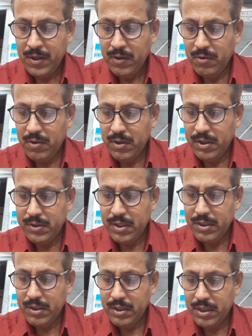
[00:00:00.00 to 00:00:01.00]
So this
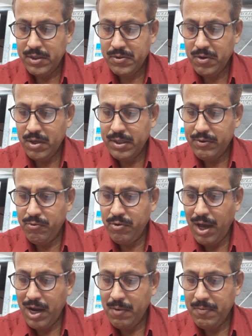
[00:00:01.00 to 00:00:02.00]
it is called
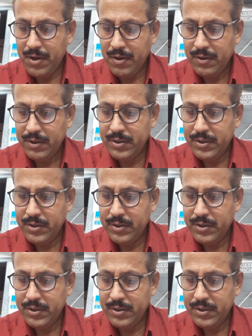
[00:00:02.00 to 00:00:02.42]
duralumin,